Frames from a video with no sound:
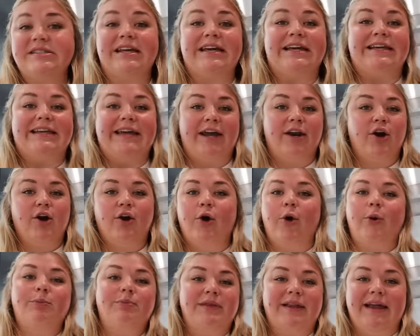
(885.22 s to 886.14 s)
to like get her
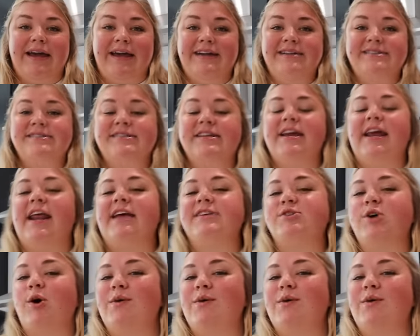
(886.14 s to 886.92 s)
own place. It has